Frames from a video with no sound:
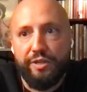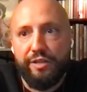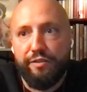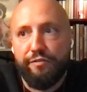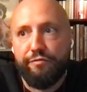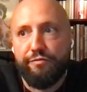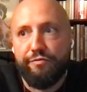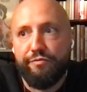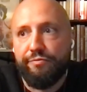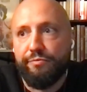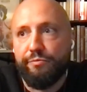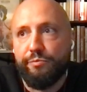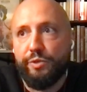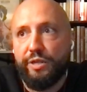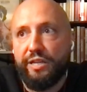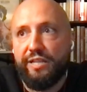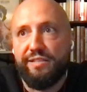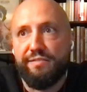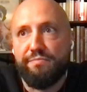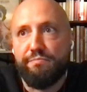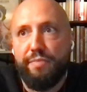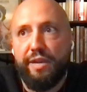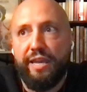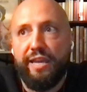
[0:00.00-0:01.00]

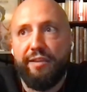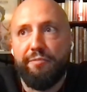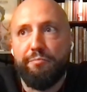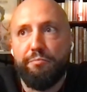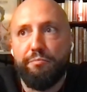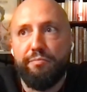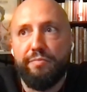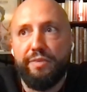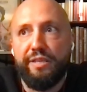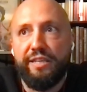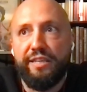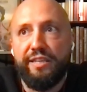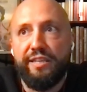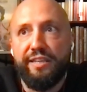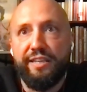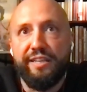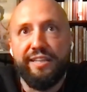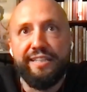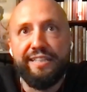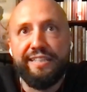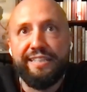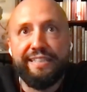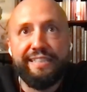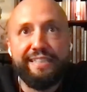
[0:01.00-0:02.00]
what has made
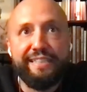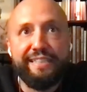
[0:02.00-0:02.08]
me